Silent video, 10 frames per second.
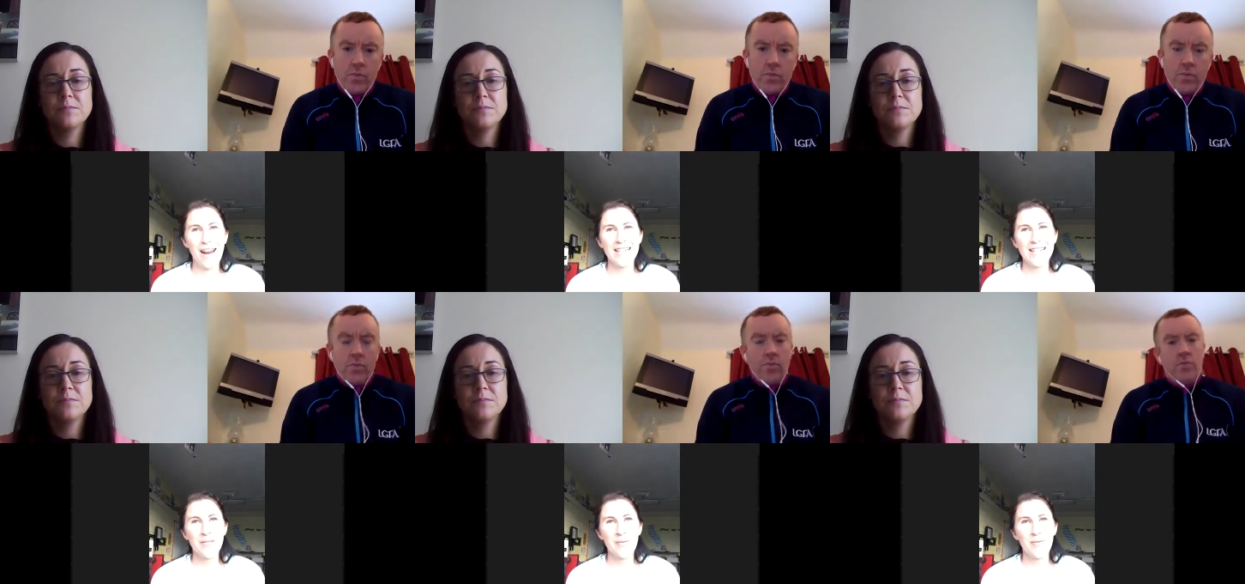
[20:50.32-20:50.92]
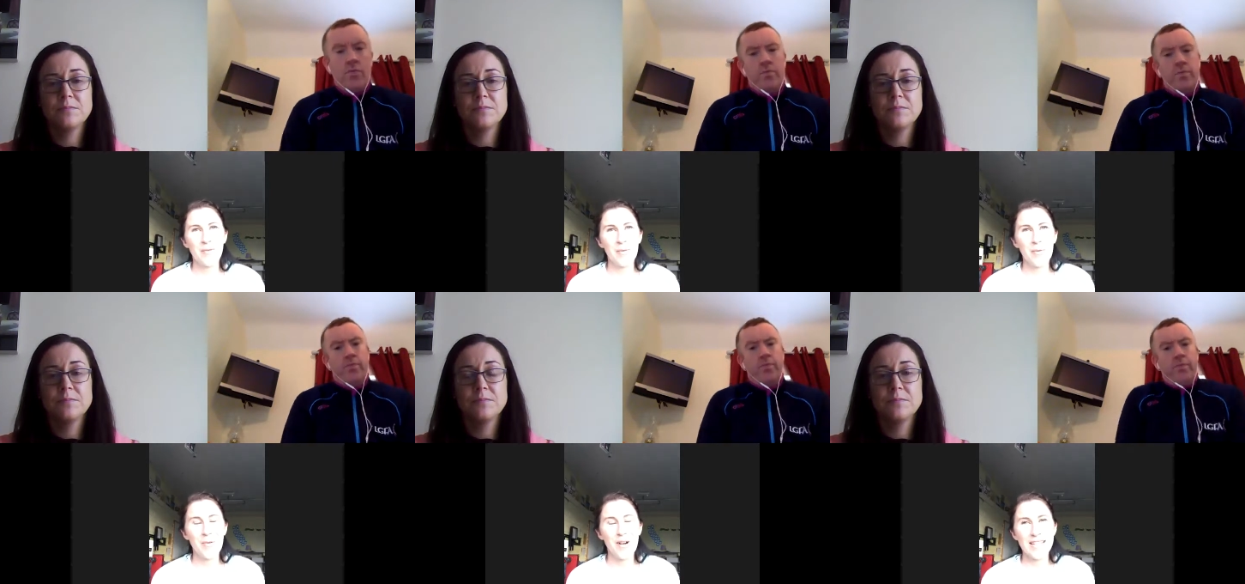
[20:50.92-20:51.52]
Speaker 1: and I didn't
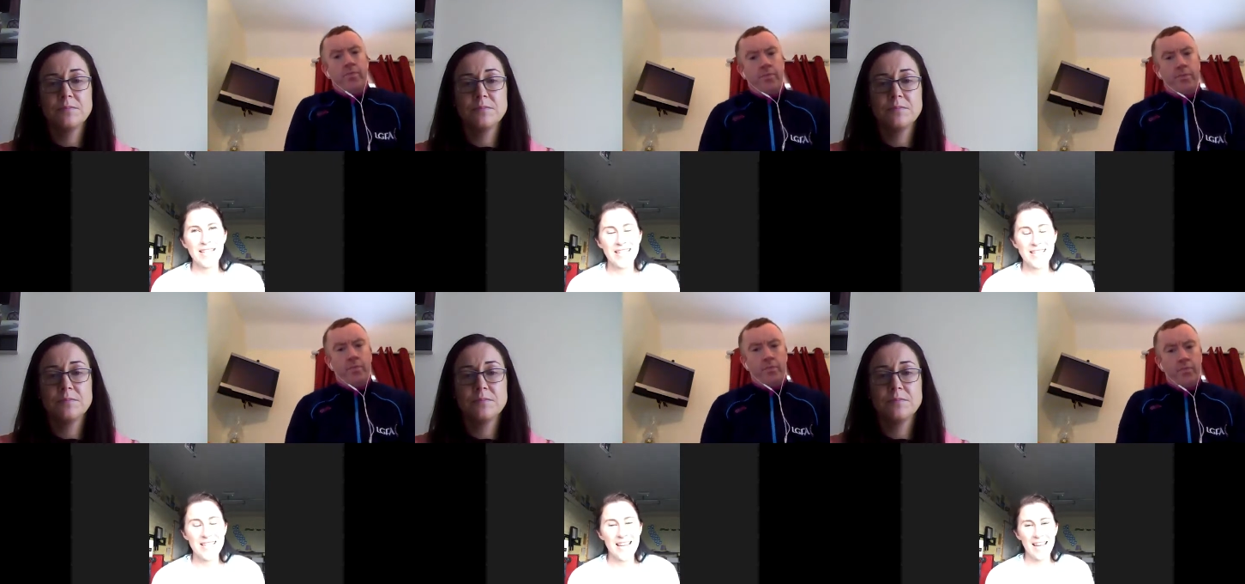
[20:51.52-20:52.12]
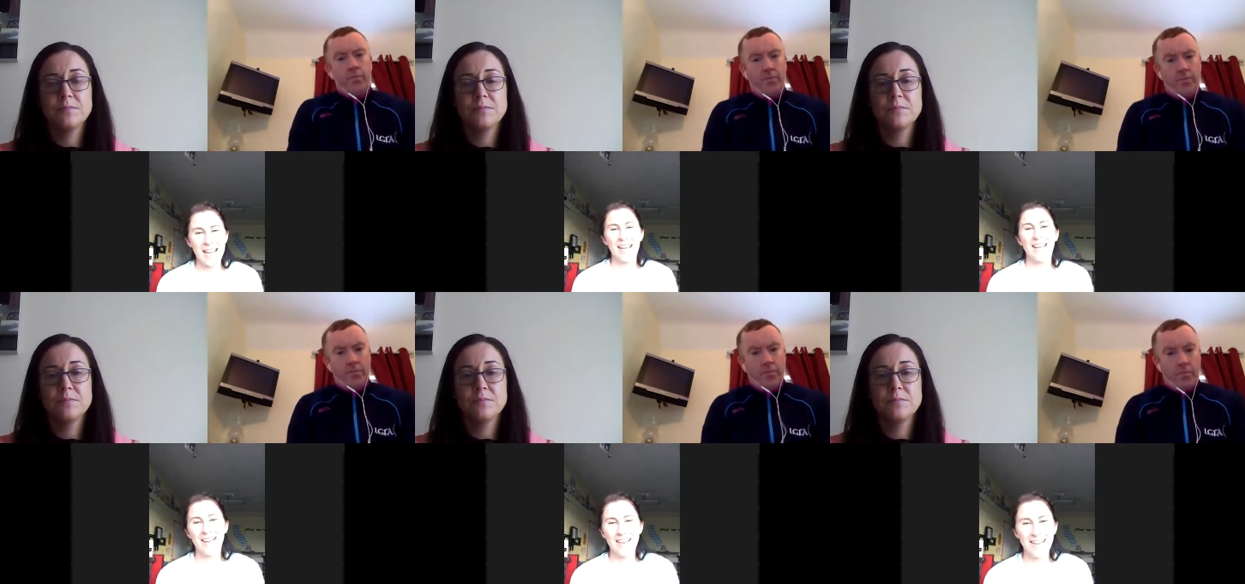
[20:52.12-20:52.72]
want to
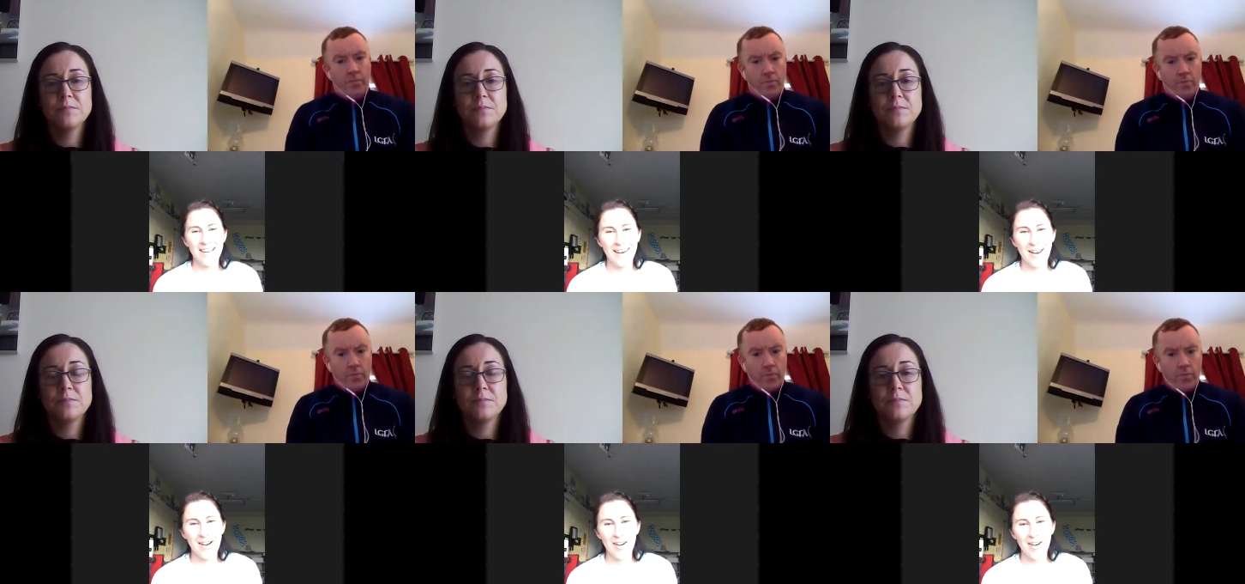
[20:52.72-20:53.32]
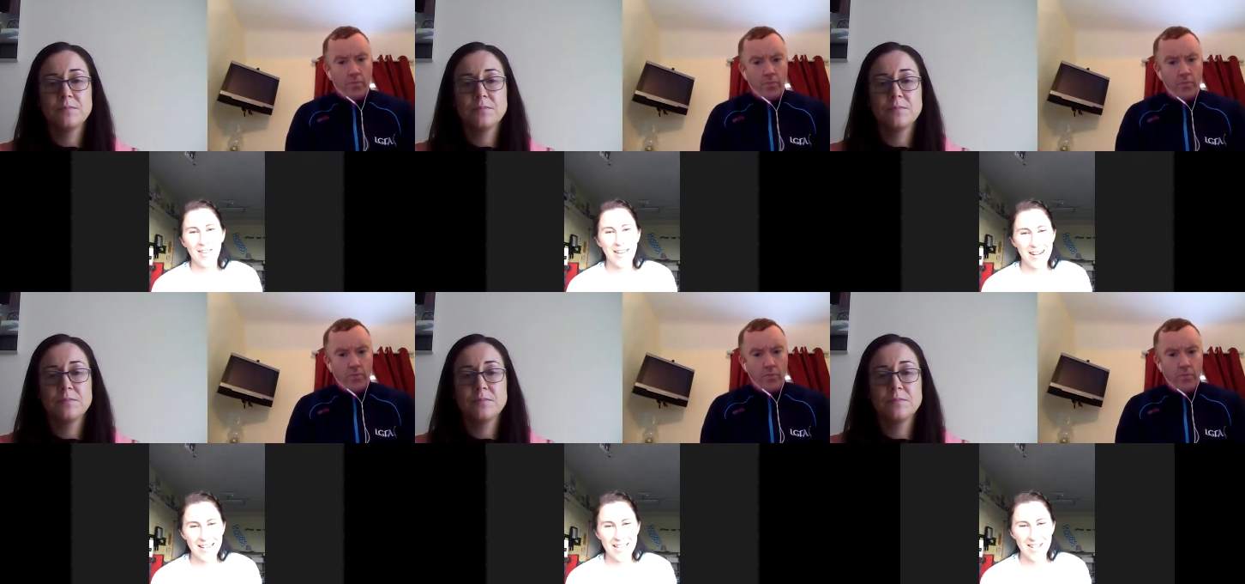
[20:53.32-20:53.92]
stay longer
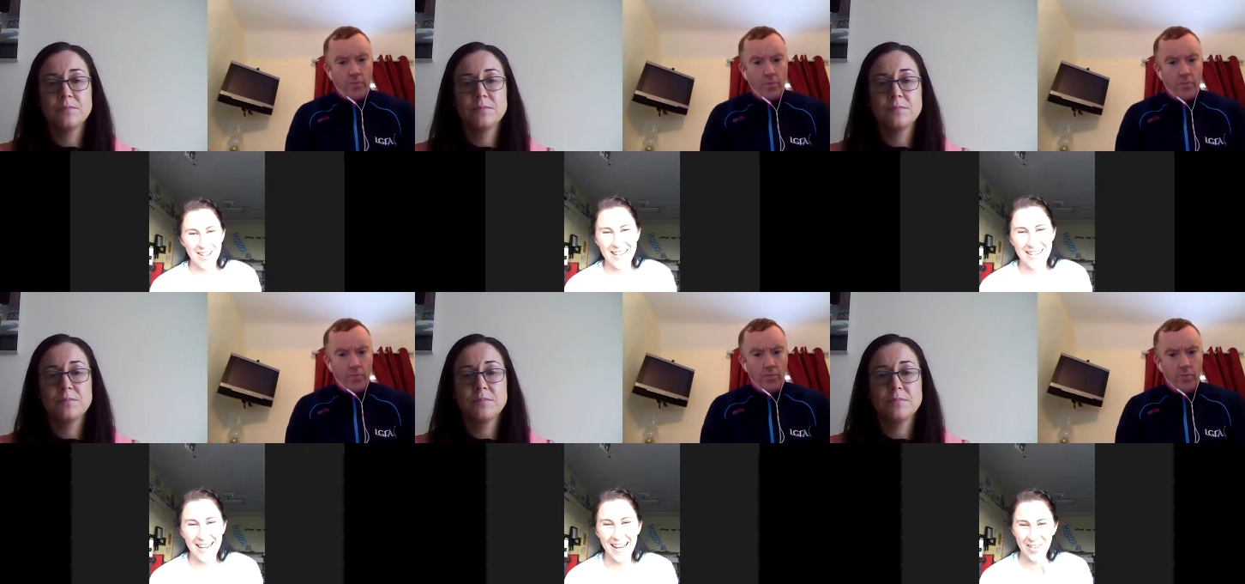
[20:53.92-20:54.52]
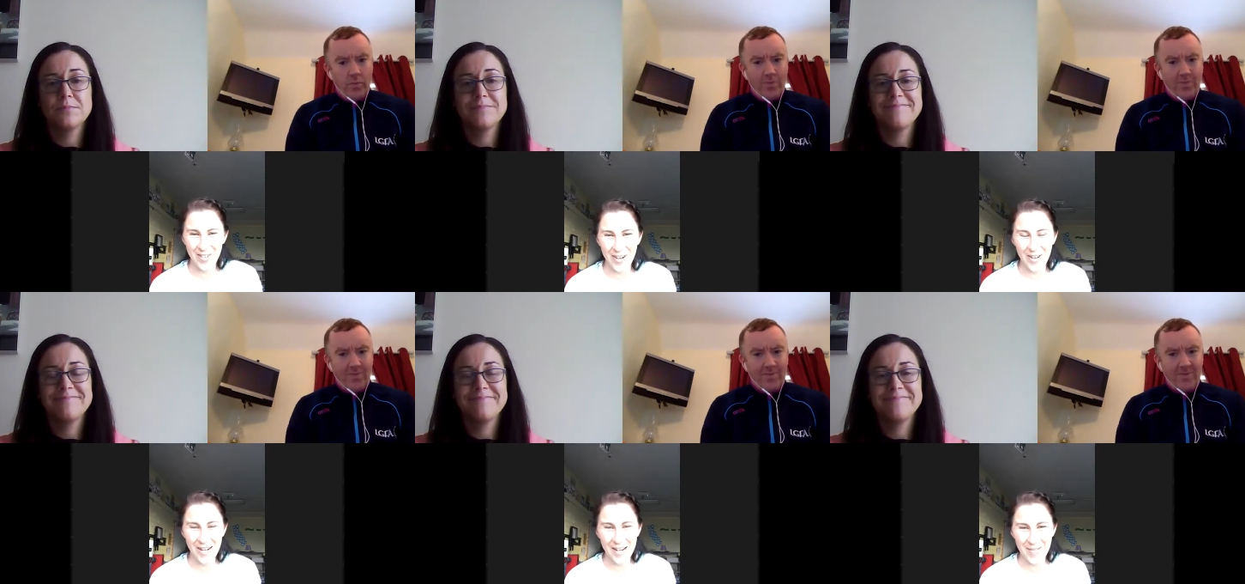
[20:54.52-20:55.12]
than I should, if you
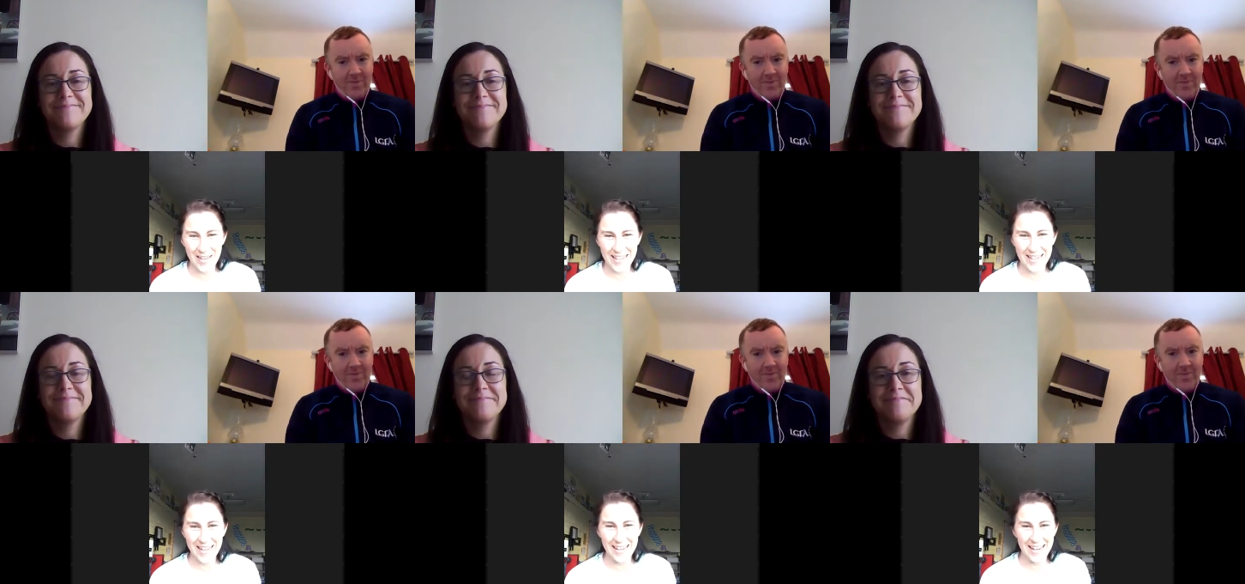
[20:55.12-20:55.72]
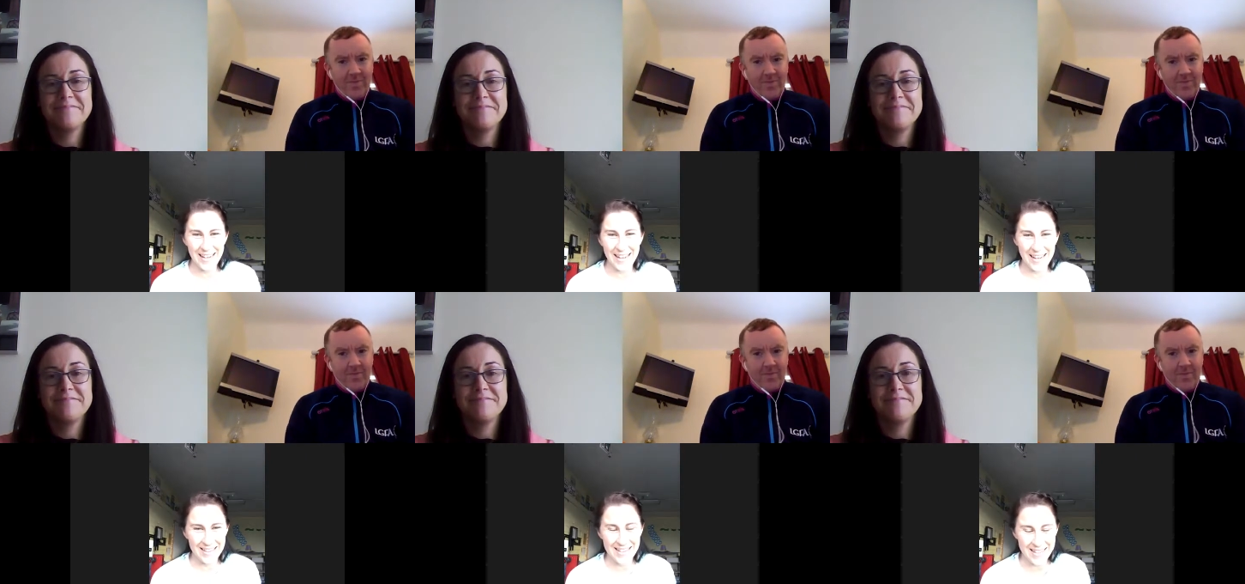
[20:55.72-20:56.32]
know what I mean, in in
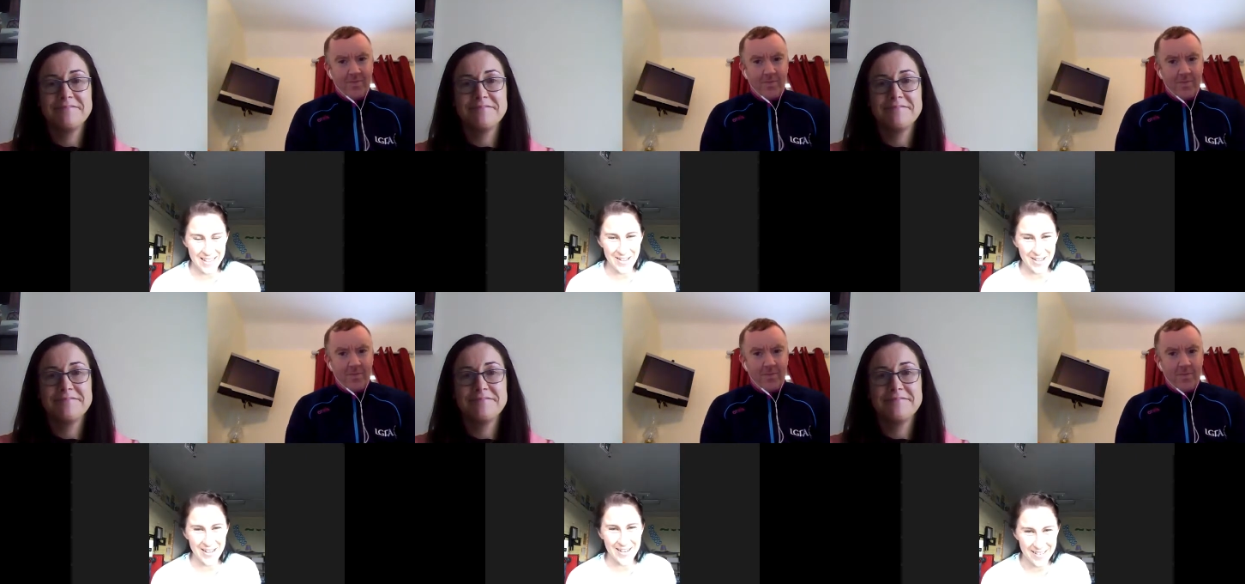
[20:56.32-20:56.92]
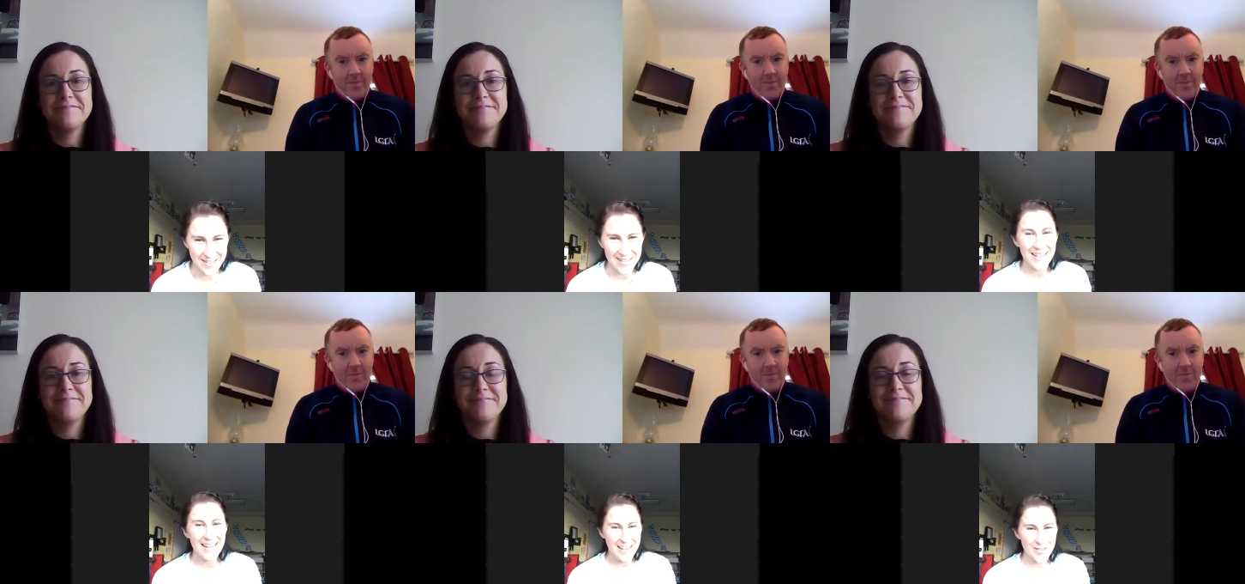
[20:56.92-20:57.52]
in the senior
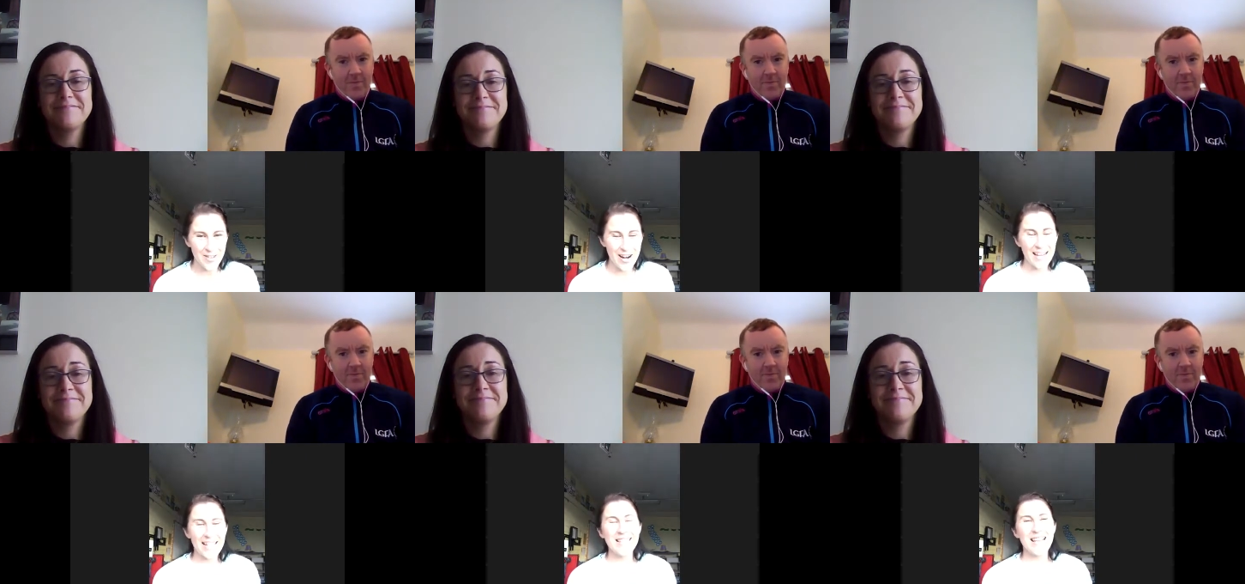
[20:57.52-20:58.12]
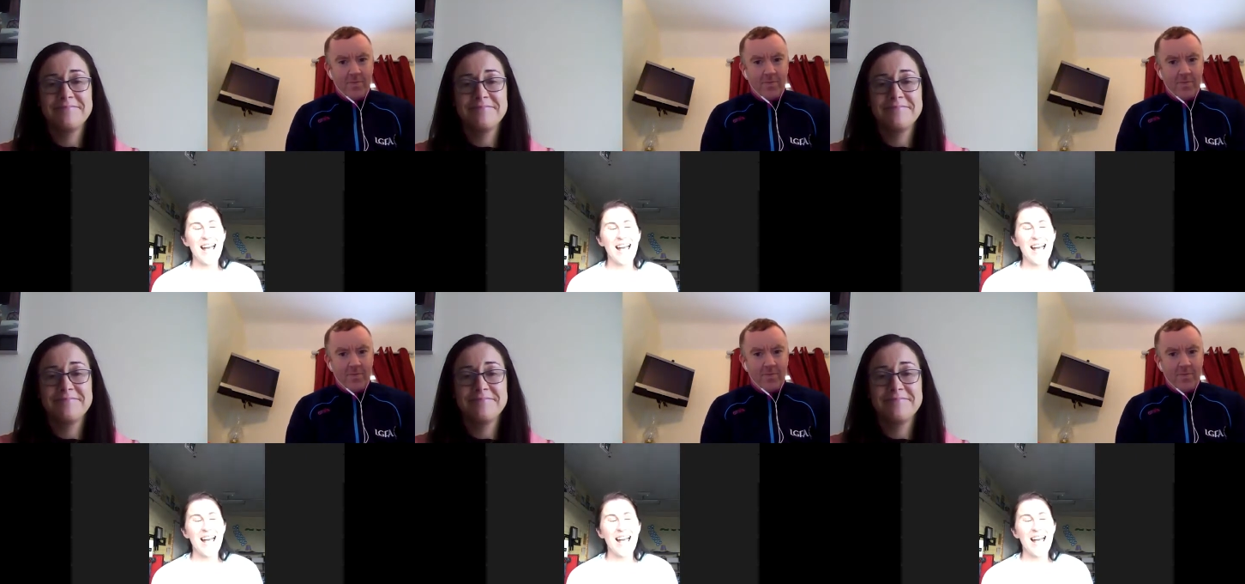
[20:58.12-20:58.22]
ranks.